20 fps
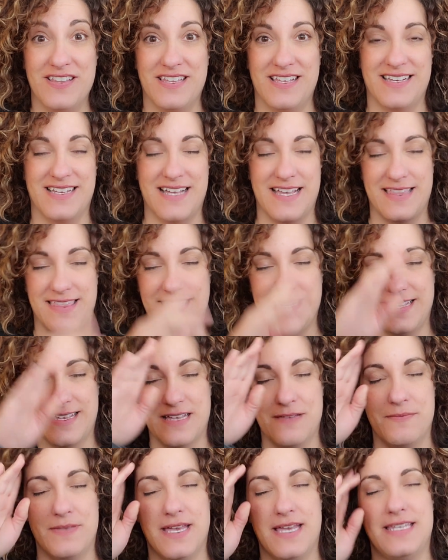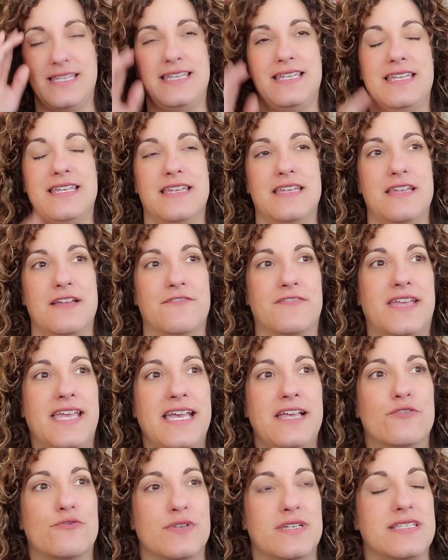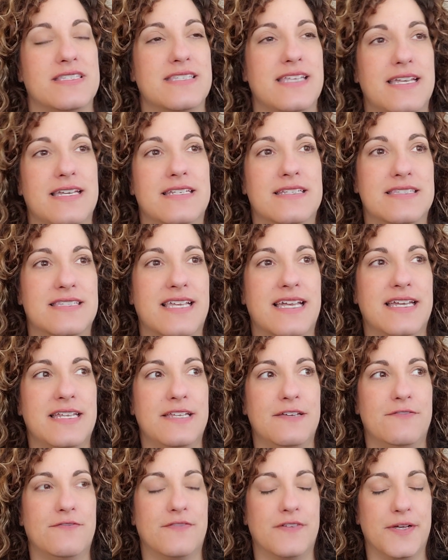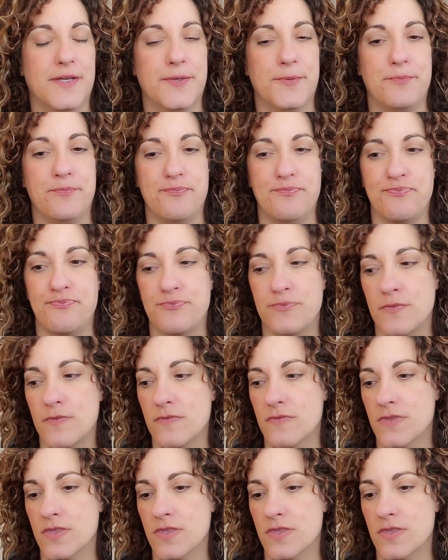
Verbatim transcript: Like, I think I'm not eating enough calories and it's kind of, um,